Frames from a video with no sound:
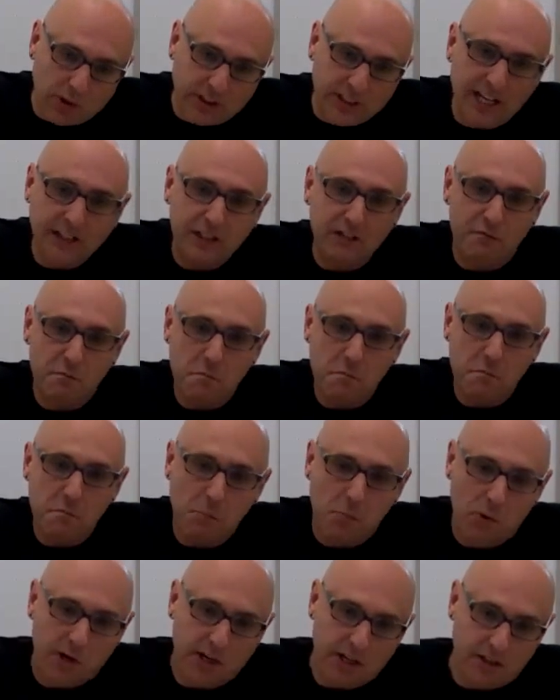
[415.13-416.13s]
protective
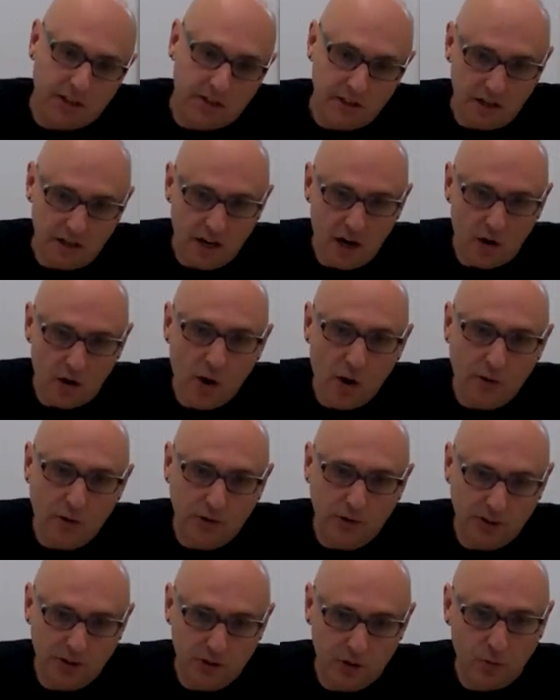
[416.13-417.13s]
membrane
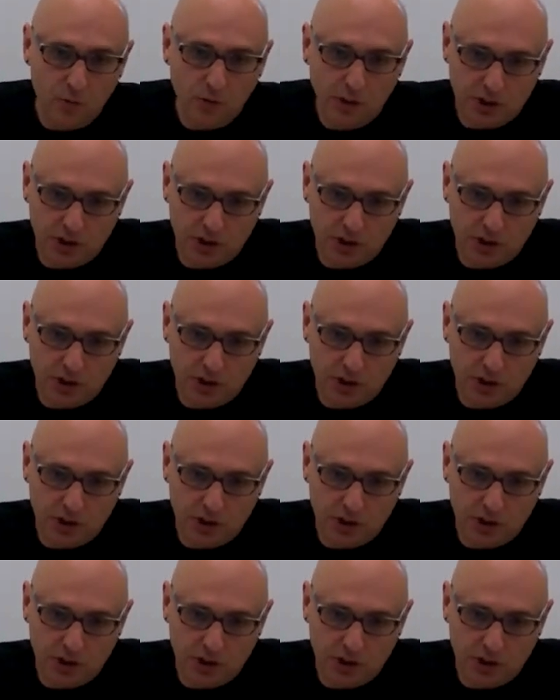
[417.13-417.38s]
around it,